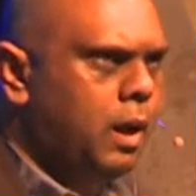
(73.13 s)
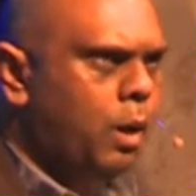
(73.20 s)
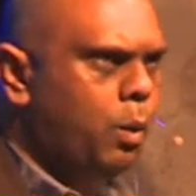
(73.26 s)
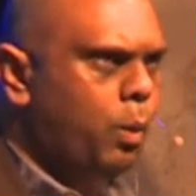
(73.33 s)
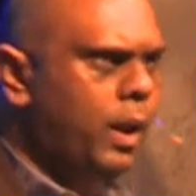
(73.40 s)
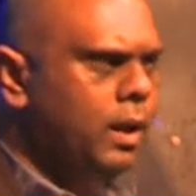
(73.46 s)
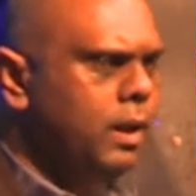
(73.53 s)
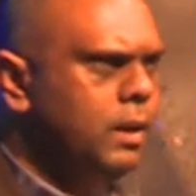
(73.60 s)

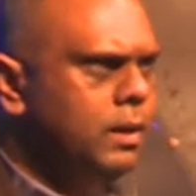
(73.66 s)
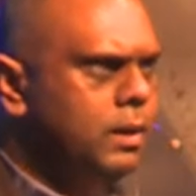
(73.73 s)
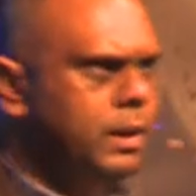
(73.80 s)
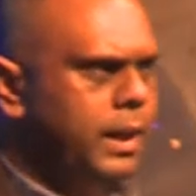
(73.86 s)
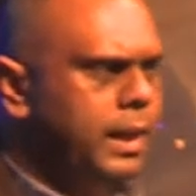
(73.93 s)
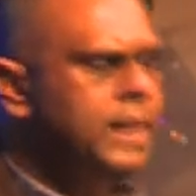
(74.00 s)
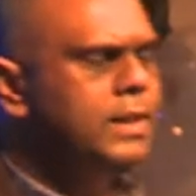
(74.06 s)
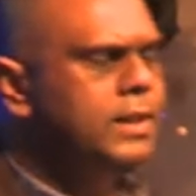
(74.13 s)
Well,
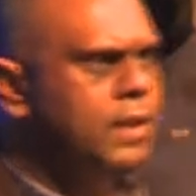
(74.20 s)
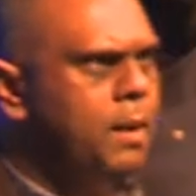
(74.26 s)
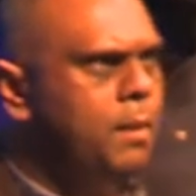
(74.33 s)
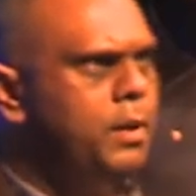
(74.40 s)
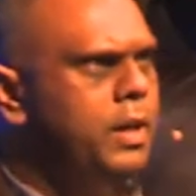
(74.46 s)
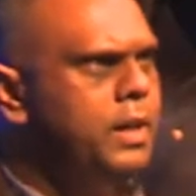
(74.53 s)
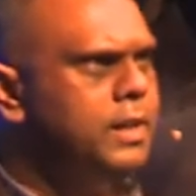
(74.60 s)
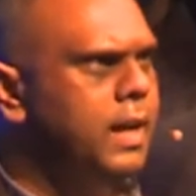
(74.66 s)
in
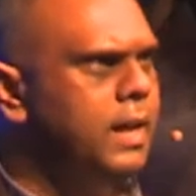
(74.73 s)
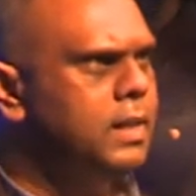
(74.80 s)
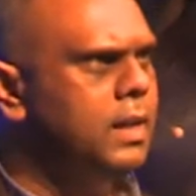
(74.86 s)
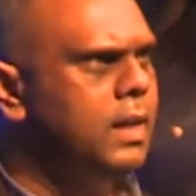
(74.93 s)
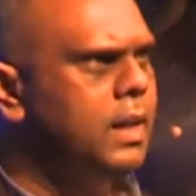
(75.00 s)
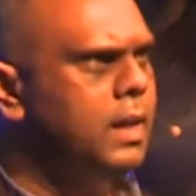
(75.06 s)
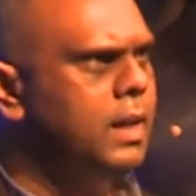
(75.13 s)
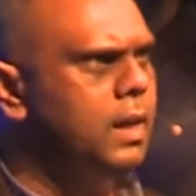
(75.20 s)
summary,
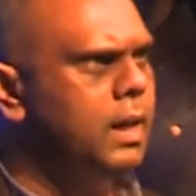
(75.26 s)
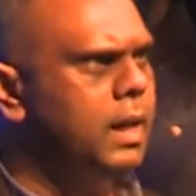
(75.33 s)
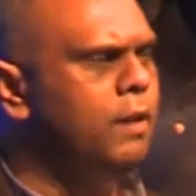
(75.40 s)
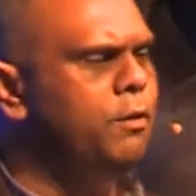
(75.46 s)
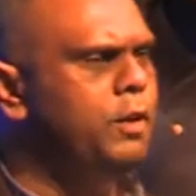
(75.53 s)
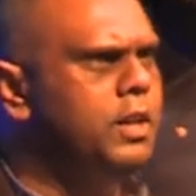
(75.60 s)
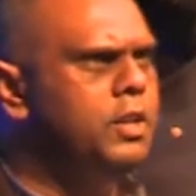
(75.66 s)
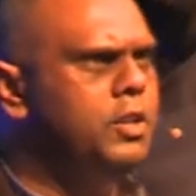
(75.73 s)

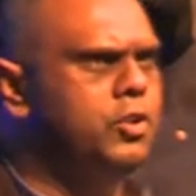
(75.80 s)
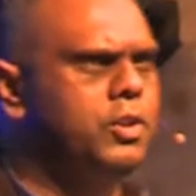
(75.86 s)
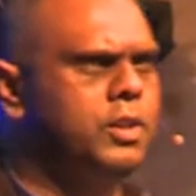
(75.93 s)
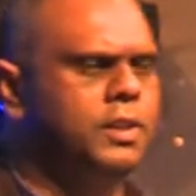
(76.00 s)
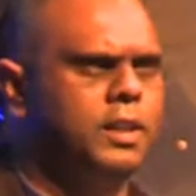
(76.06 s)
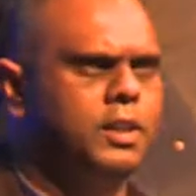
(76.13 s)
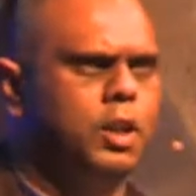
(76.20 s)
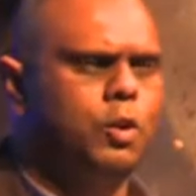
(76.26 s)
data-heavy industries
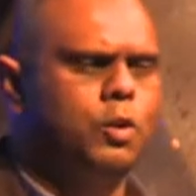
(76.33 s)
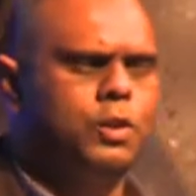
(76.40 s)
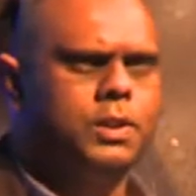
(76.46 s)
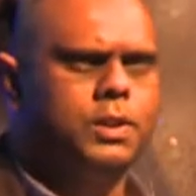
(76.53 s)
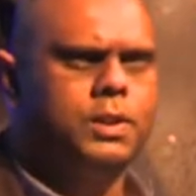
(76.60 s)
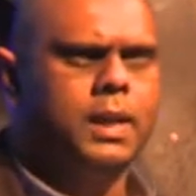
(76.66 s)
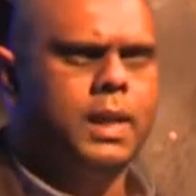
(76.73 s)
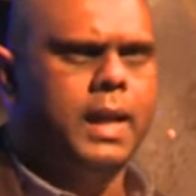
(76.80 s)
are
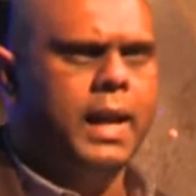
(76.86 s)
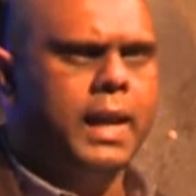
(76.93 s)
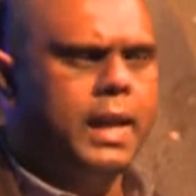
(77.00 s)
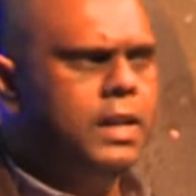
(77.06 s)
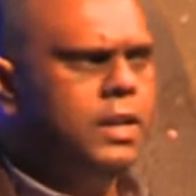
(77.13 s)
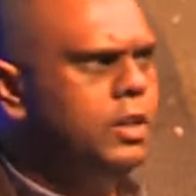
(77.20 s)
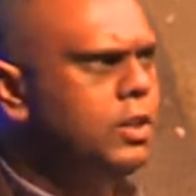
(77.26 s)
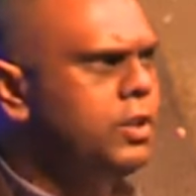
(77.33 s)
those
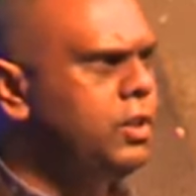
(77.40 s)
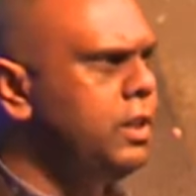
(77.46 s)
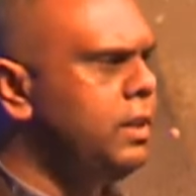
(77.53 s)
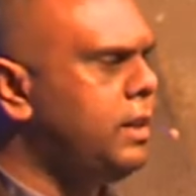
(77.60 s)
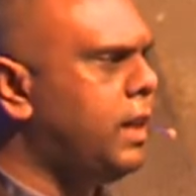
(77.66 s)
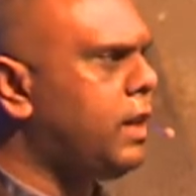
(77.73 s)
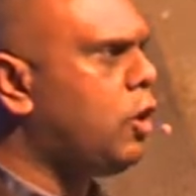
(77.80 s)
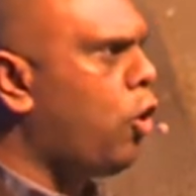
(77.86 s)
industries
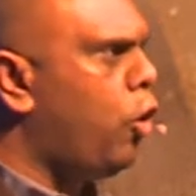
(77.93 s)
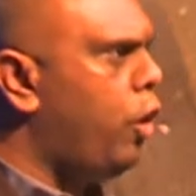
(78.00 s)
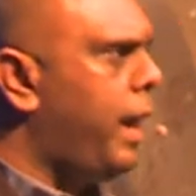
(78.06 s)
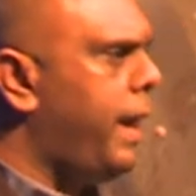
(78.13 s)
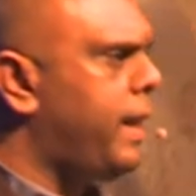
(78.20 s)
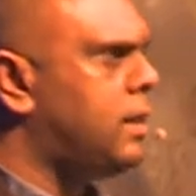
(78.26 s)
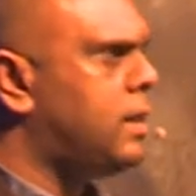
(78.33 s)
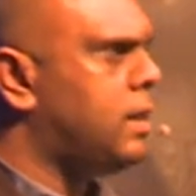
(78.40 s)
that
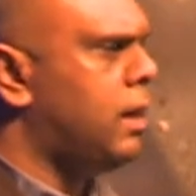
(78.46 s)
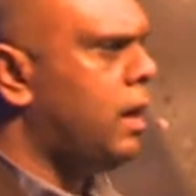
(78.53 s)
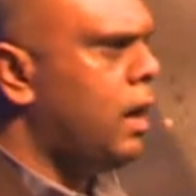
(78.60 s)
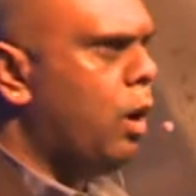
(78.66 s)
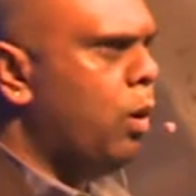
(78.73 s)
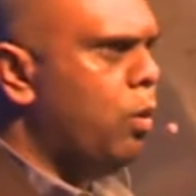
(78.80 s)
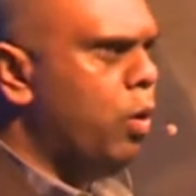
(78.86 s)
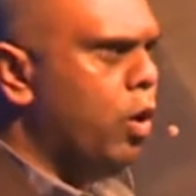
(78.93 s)
collect,
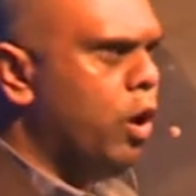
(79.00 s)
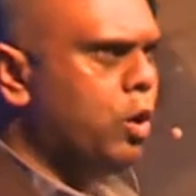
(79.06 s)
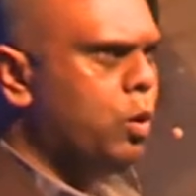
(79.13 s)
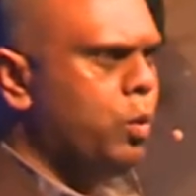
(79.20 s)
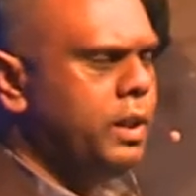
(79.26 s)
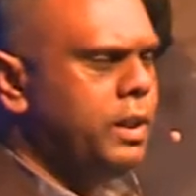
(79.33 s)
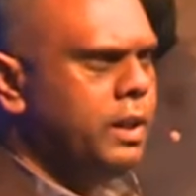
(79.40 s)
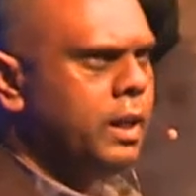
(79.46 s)
work
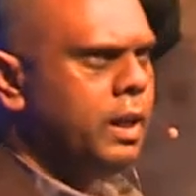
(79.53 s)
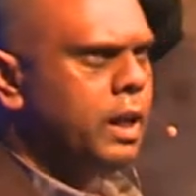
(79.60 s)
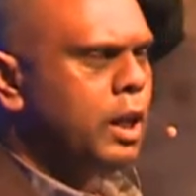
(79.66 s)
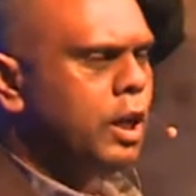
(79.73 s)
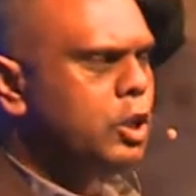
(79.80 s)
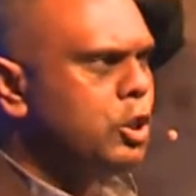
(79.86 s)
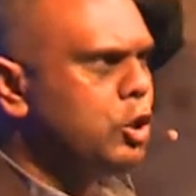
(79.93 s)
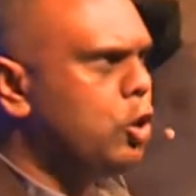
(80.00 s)
with,
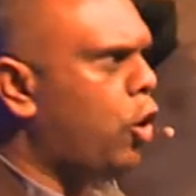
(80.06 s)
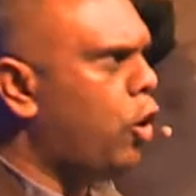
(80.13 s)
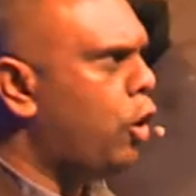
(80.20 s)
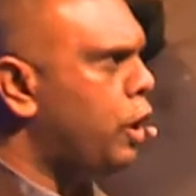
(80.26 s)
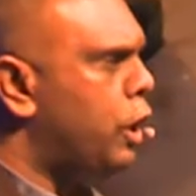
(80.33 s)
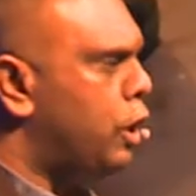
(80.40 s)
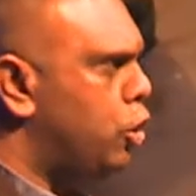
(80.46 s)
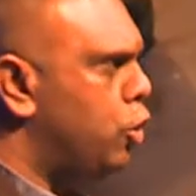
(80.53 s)
store
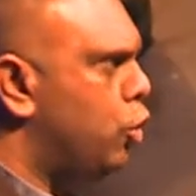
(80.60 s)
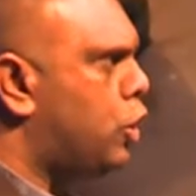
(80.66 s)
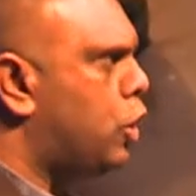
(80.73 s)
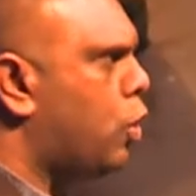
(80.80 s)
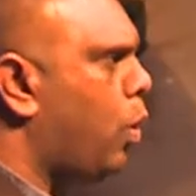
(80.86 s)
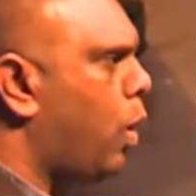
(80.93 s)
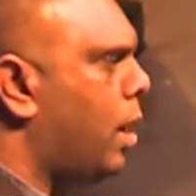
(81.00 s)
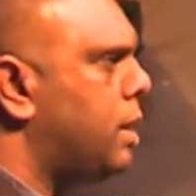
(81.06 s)
huge
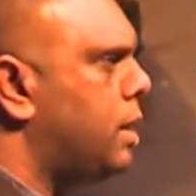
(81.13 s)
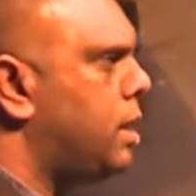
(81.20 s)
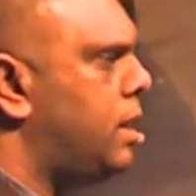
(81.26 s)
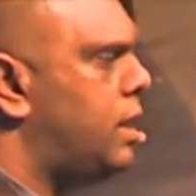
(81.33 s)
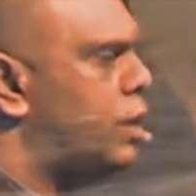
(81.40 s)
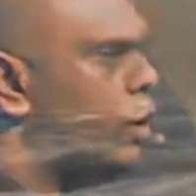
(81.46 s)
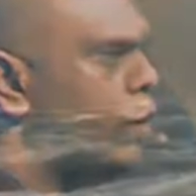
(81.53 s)
quantities or